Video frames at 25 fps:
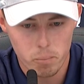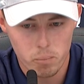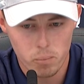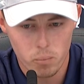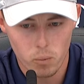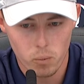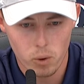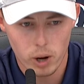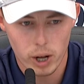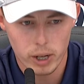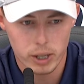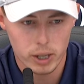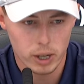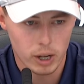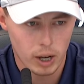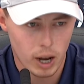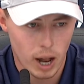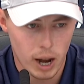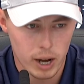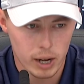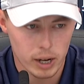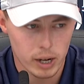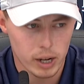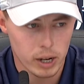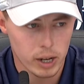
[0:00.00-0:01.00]
where to
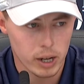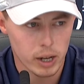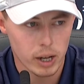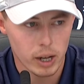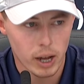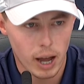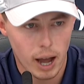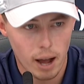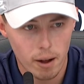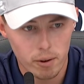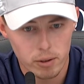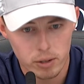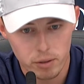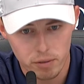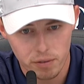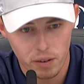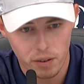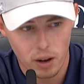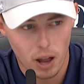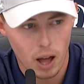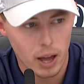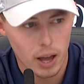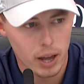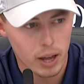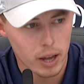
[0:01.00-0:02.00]
land it, how to
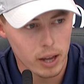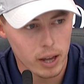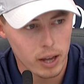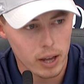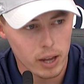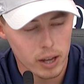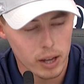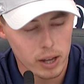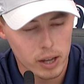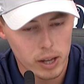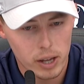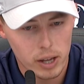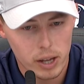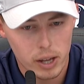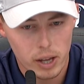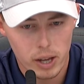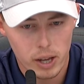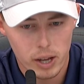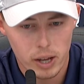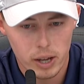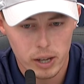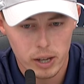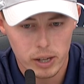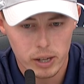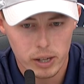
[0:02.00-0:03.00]
flight it.
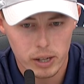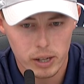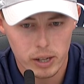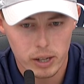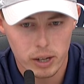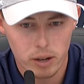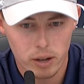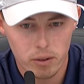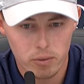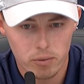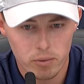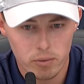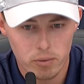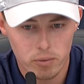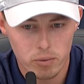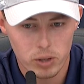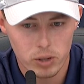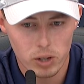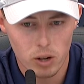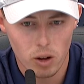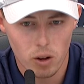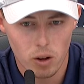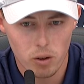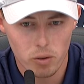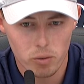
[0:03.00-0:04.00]
You know, we're
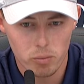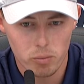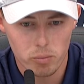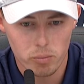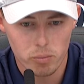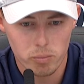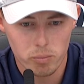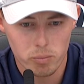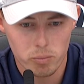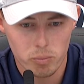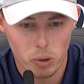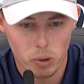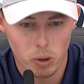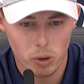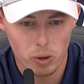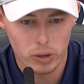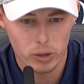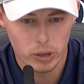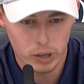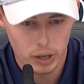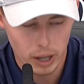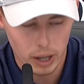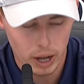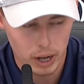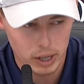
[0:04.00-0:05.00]
not put
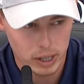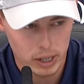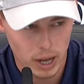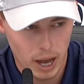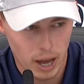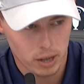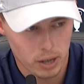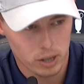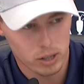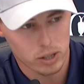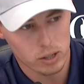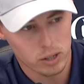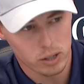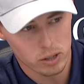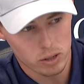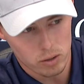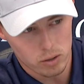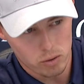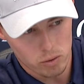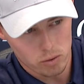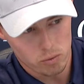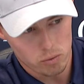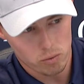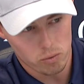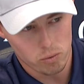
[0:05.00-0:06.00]
under that test
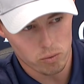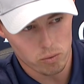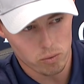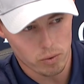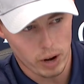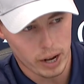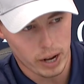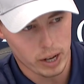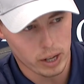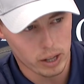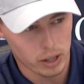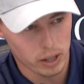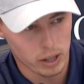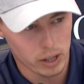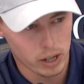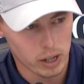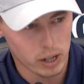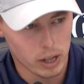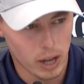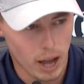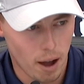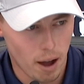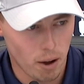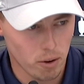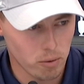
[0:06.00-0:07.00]
as
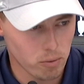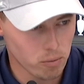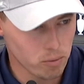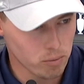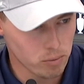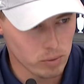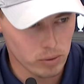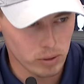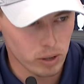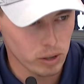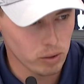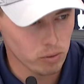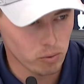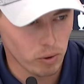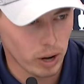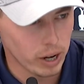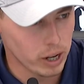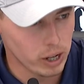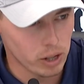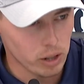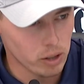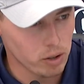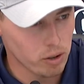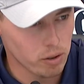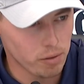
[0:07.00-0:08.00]
regularly out in
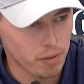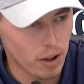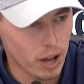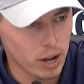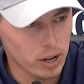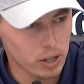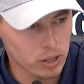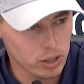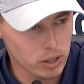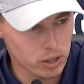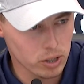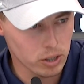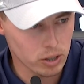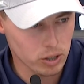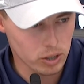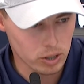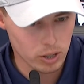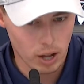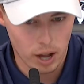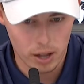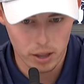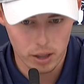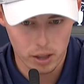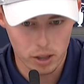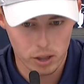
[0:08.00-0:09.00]
regular events because
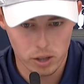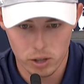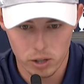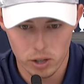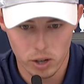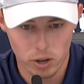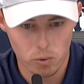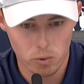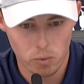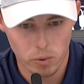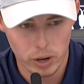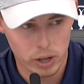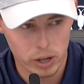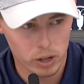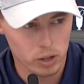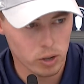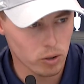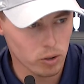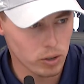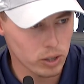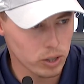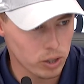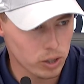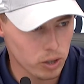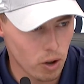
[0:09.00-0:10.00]
either there's no wind
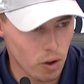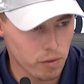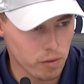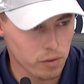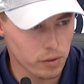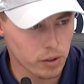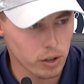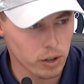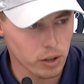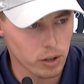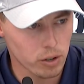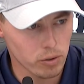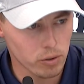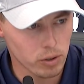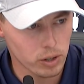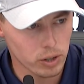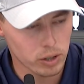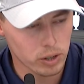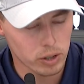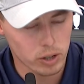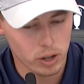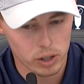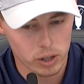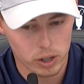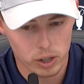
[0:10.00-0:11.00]
or it's softer
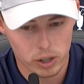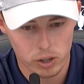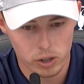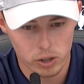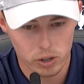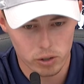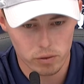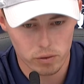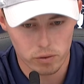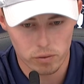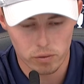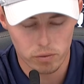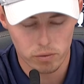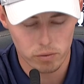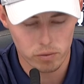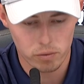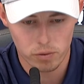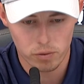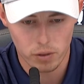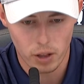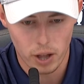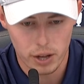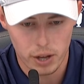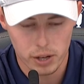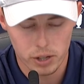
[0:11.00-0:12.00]
and you can just
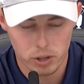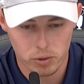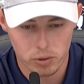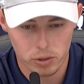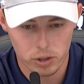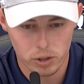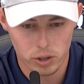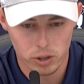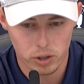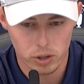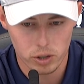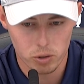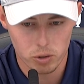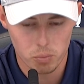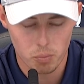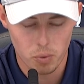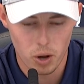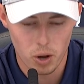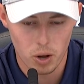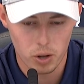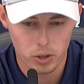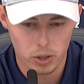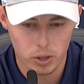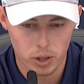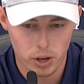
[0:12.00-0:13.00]
fly it to a certain
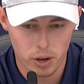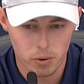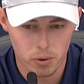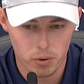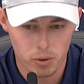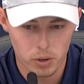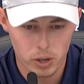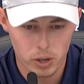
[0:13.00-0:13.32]
spot. So,